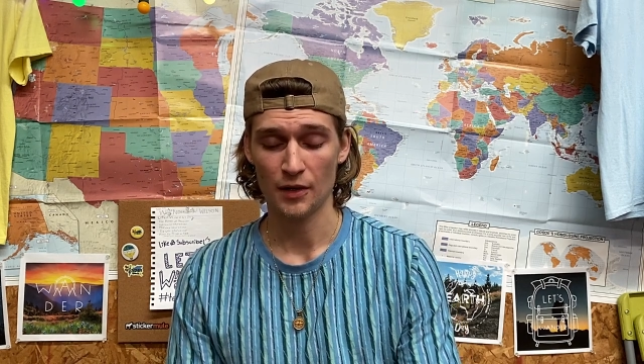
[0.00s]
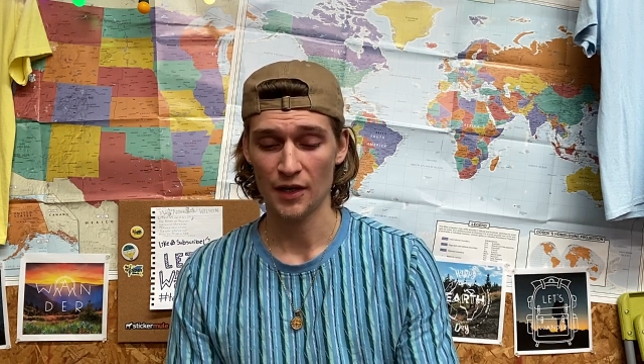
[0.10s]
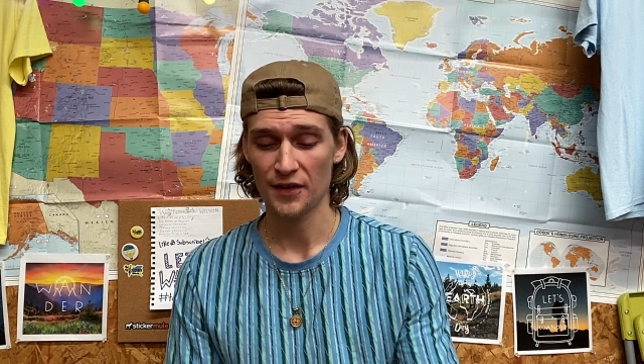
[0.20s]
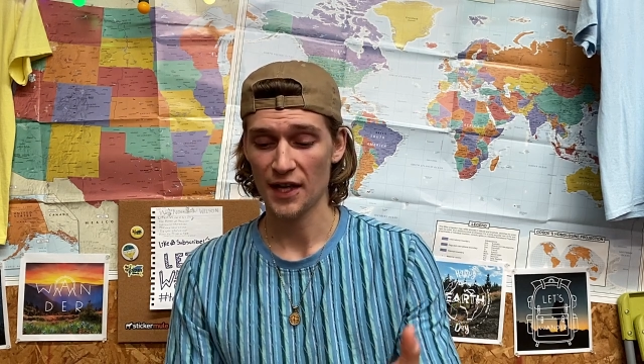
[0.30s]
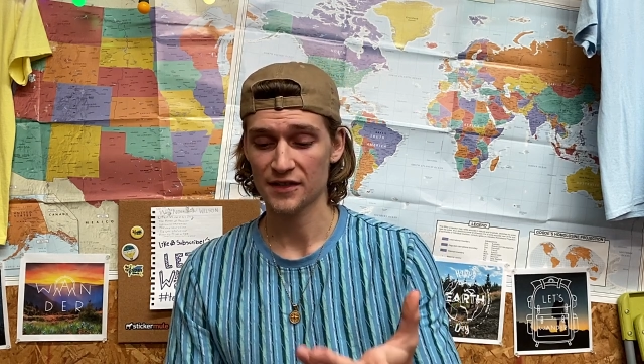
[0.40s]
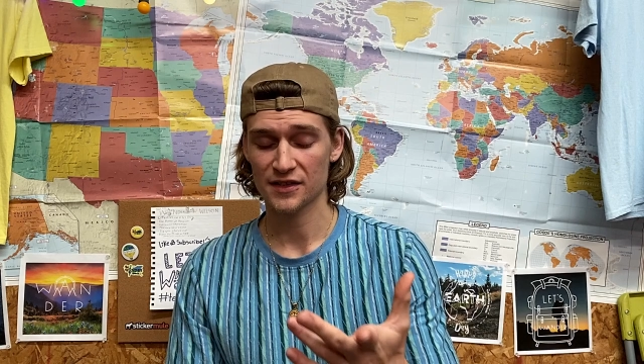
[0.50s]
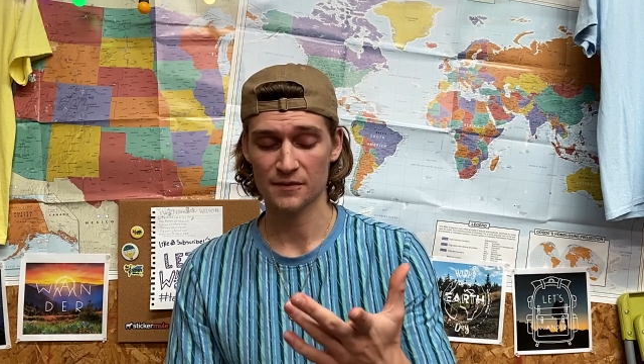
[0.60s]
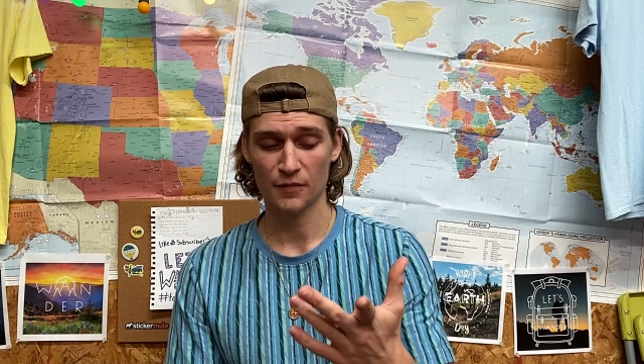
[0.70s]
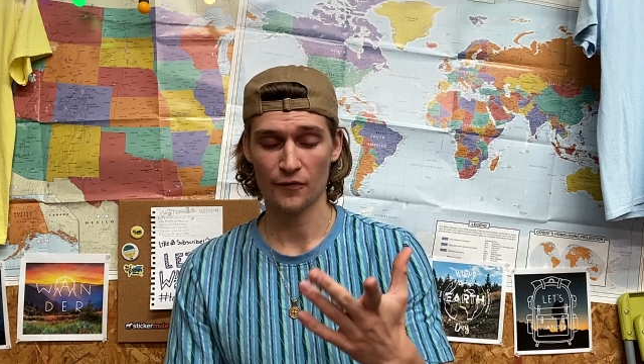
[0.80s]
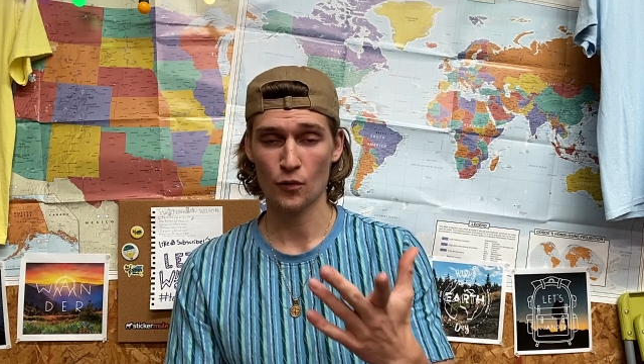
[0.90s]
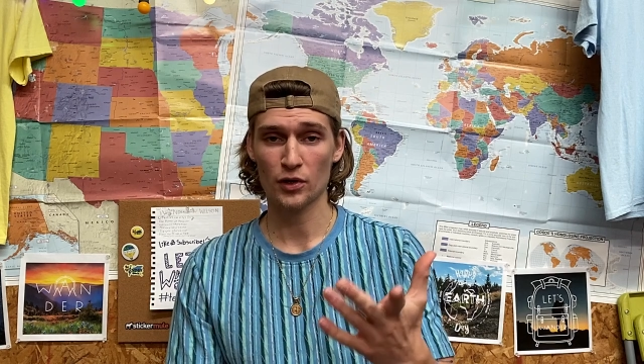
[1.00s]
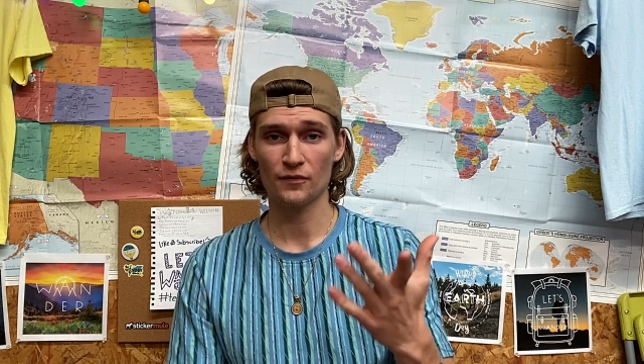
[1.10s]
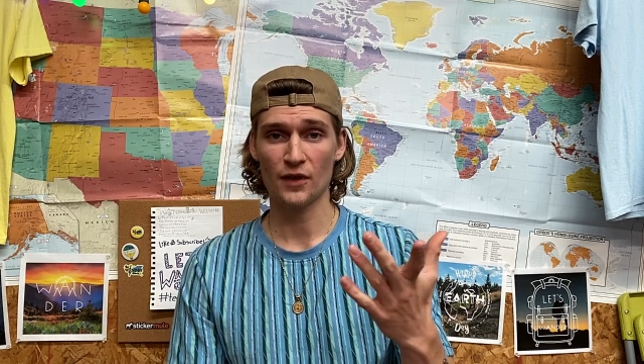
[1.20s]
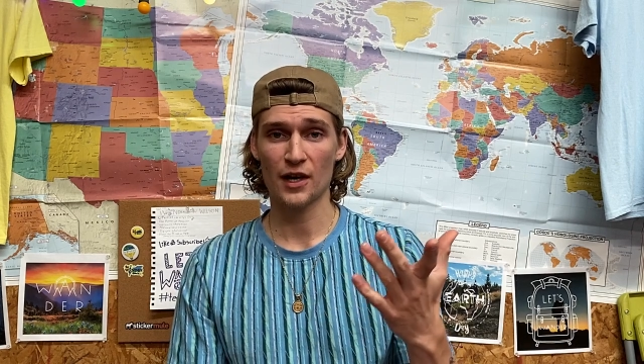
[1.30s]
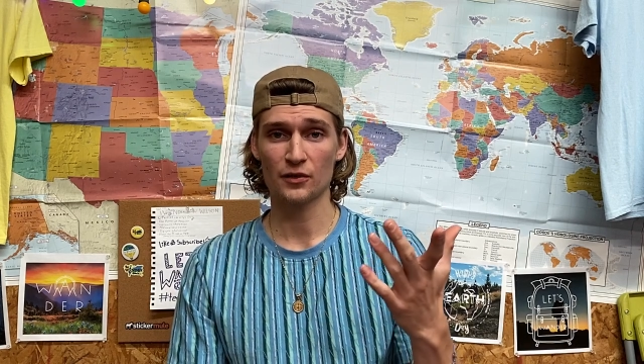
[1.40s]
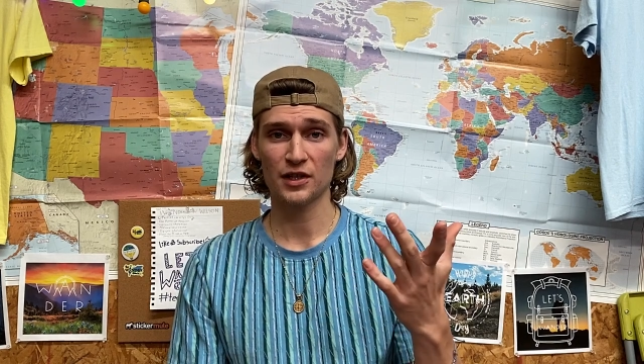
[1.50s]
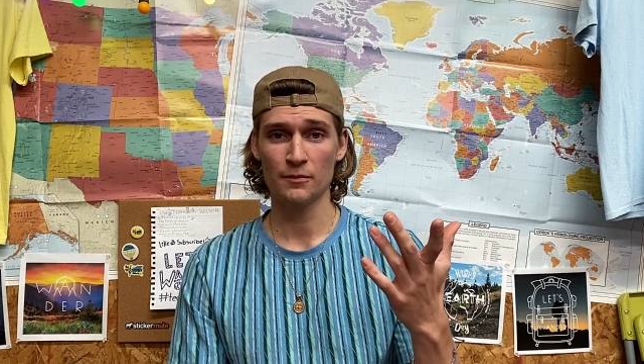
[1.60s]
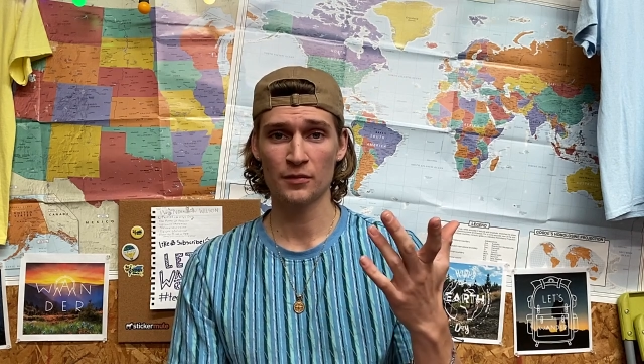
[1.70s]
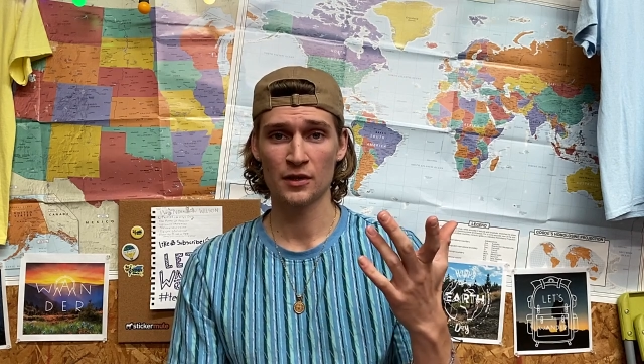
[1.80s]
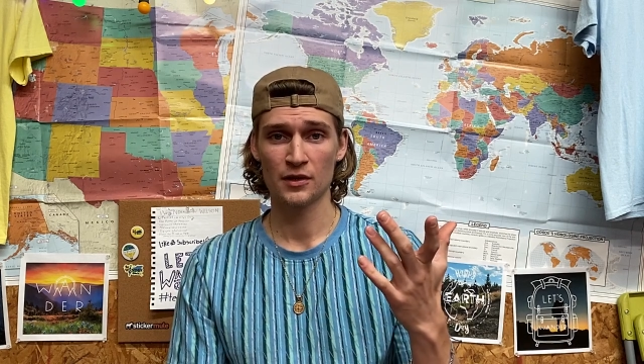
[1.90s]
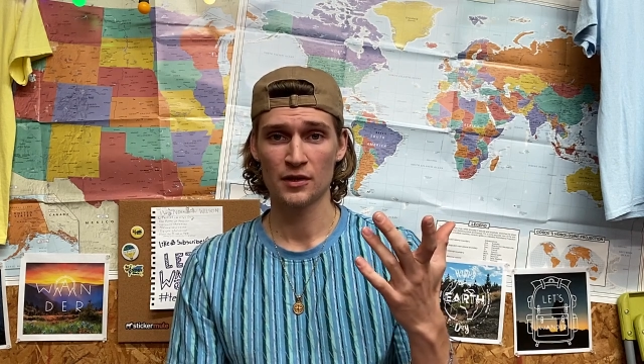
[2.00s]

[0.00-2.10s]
But that's my fourth and final tip.